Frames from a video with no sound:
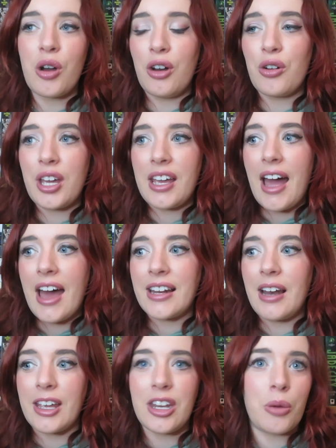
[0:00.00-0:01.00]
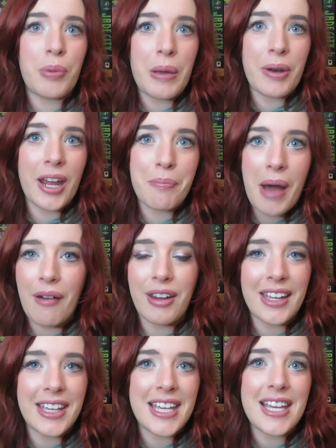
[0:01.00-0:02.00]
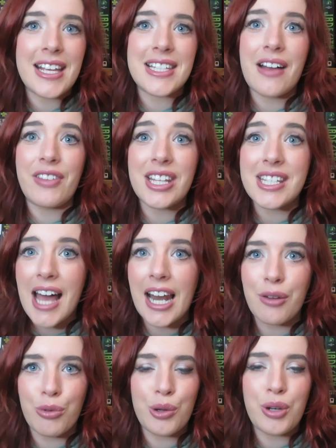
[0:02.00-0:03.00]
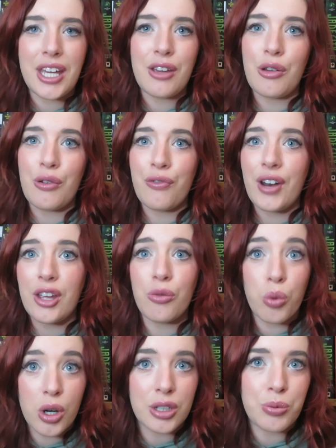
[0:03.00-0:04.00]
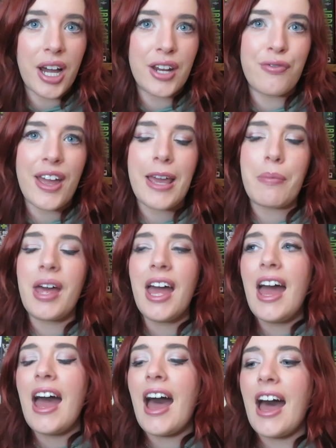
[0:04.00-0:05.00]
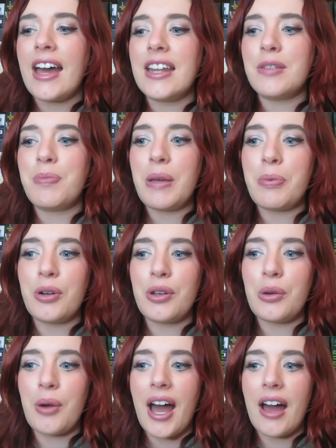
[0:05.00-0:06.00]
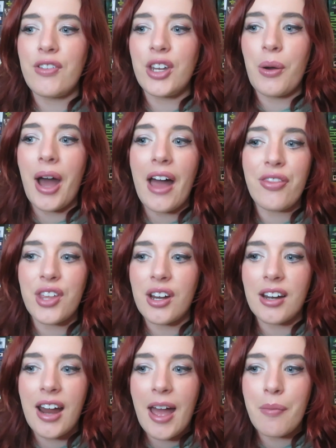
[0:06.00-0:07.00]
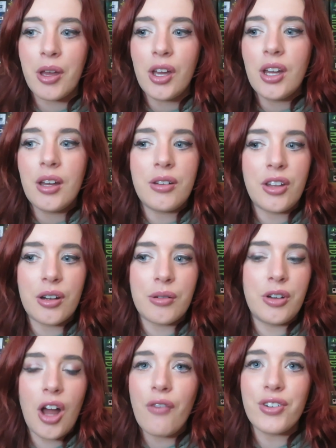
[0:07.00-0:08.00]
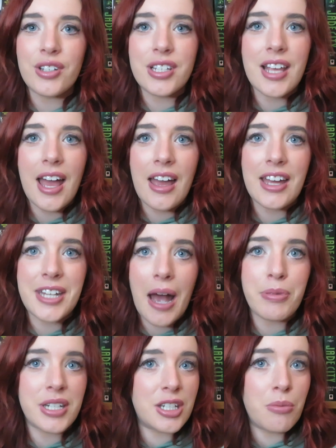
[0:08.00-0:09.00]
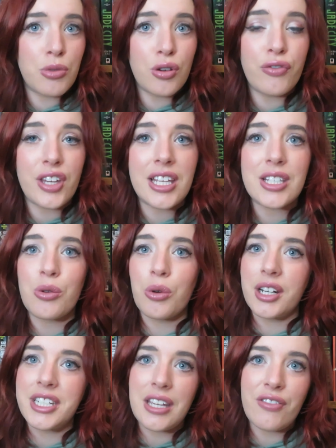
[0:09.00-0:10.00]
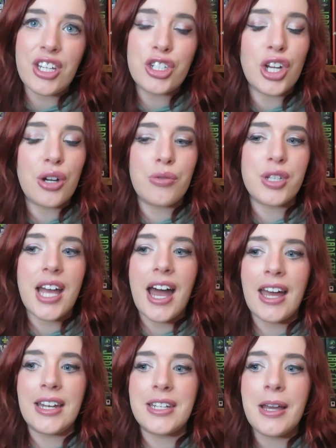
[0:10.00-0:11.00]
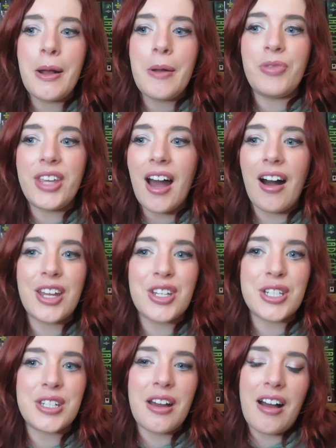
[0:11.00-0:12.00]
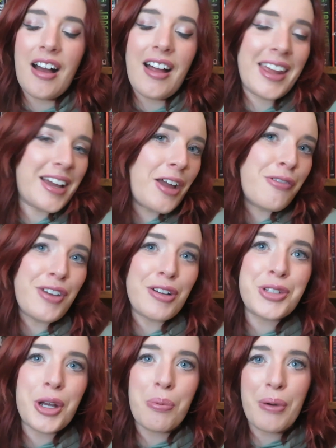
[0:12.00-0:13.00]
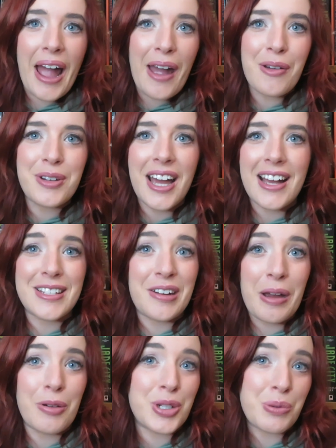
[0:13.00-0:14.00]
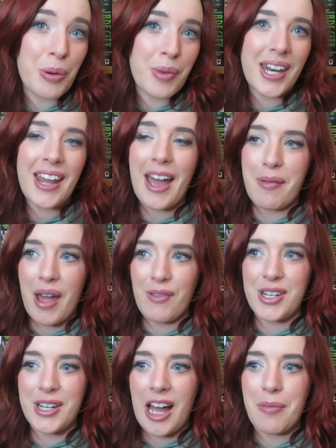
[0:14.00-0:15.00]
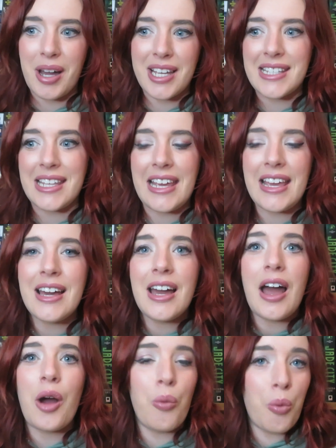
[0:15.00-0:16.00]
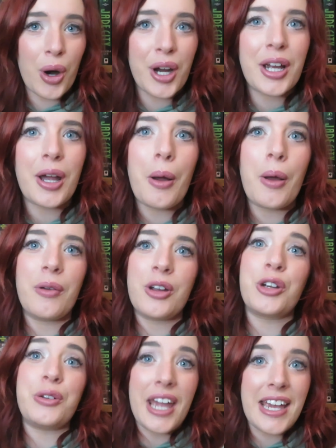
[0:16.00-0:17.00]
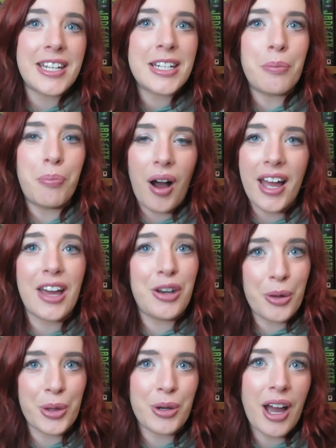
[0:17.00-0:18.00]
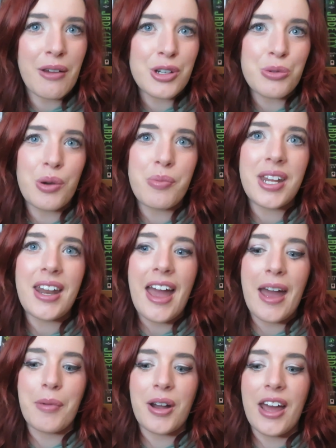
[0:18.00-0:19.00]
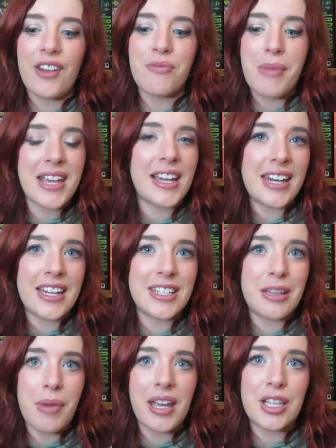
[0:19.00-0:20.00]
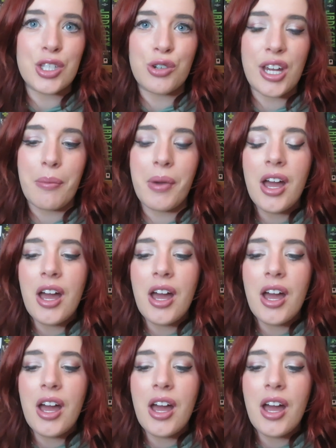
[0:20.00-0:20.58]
Looking at, like, you know, people like Marian Keyes and then Sally Rooney, who have like worldwide fame, and people who have, you know, had their novels adapted to movies or TV shows. And yeah, I just, like, I feel so proud as an Irish woman every time I see a work created by another Irish woman and kind of make it into the mainstream.